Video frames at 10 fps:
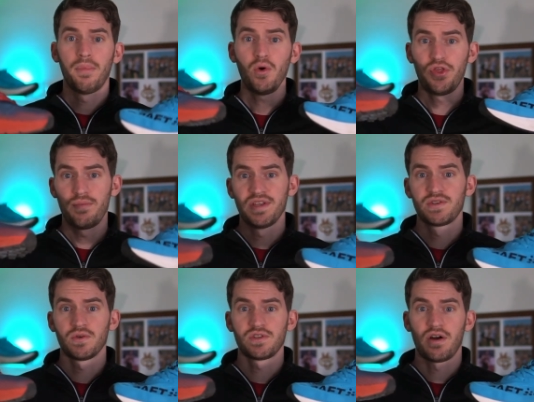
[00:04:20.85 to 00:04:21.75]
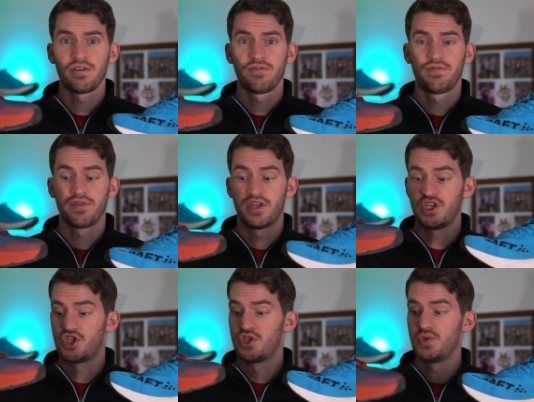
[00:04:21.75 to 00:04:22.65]
Both the midsoles of
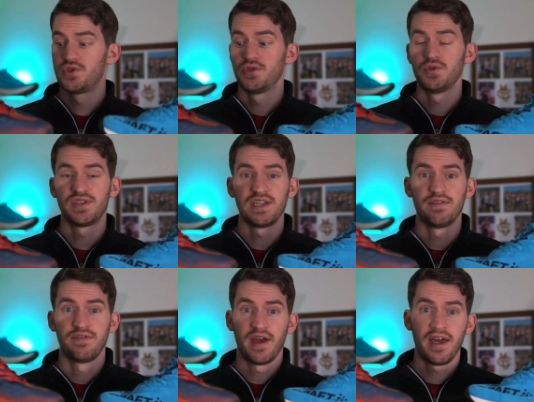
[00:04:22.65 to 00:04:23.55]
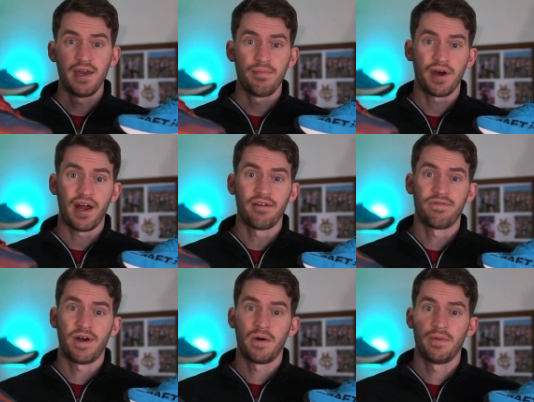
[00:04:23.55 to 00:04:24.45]
these shoes use EVA, but I
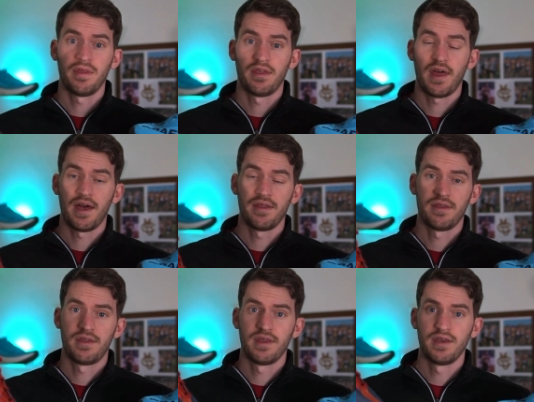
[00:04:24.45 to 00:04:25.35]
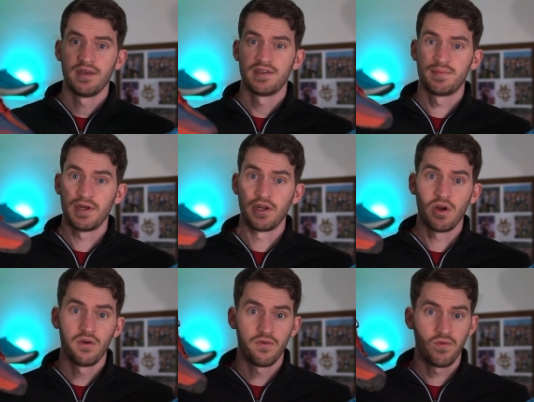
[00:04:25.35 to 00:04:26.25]
found that the
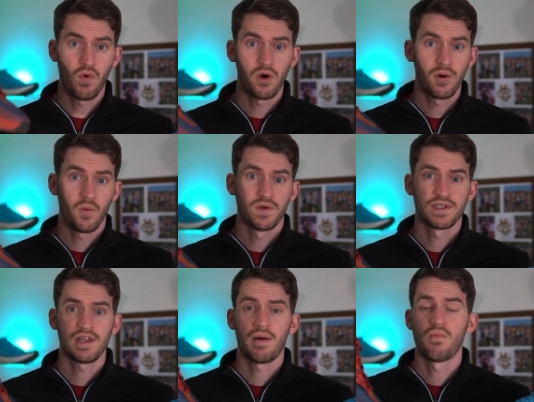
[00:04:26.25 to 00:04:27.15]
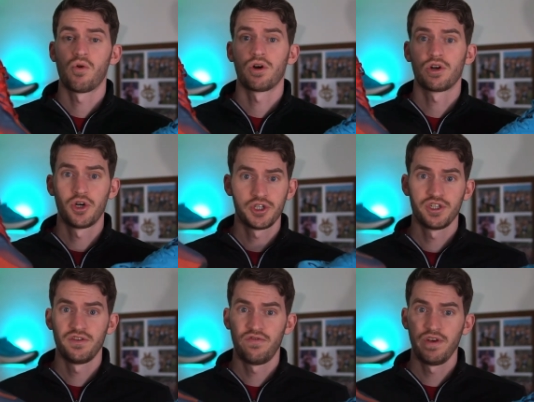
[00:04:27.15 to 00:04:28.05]
Speedgoat 4 was a lot more
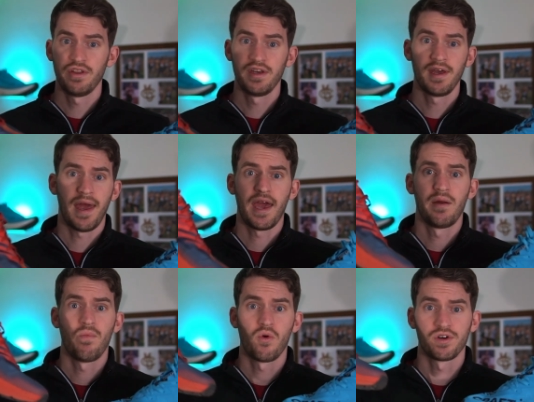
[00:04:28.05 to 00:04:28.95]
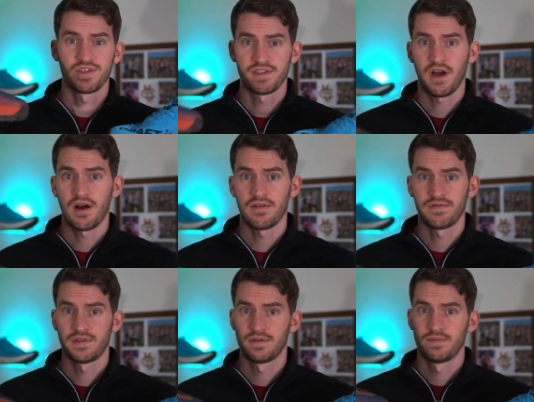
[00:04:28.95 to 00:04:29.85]
cushioned feeling and more soft.